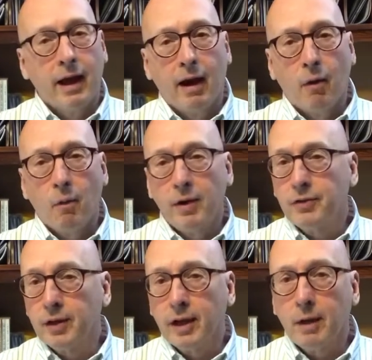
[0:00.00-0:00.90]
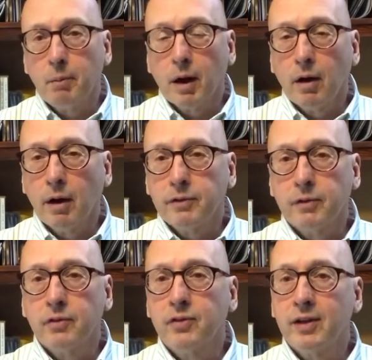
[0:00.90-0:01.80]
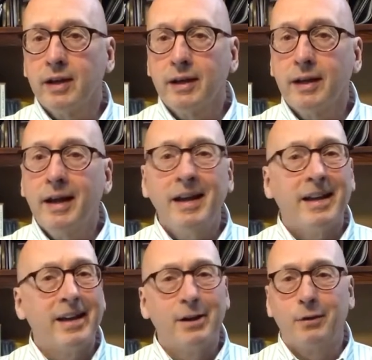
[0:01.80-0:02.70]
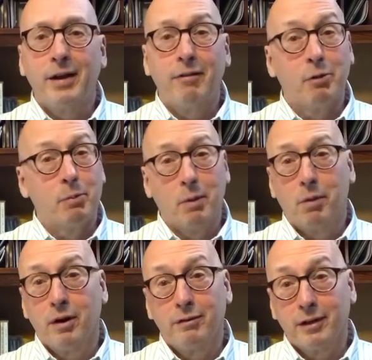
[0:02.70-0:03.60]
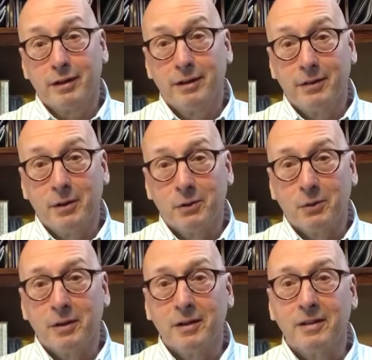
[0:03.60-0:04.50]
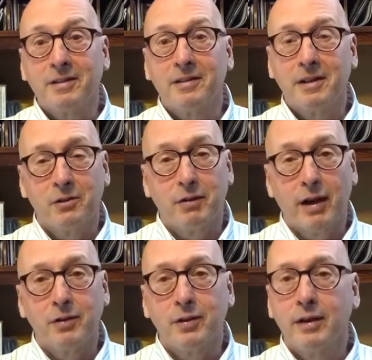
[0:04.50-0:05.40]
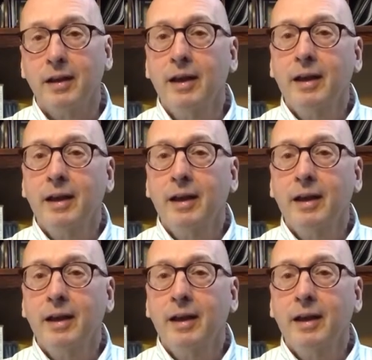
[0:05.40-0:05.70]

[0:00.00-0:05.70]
Now, once again, because of sin, it'll never be perfect in this world. Let's face it.